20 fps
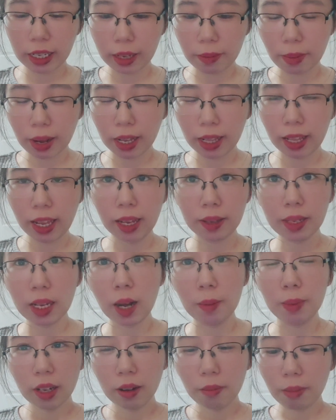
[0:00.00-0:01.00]
see my
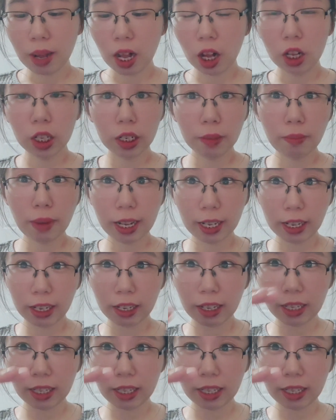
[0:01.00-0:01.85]
laptop. My other mic,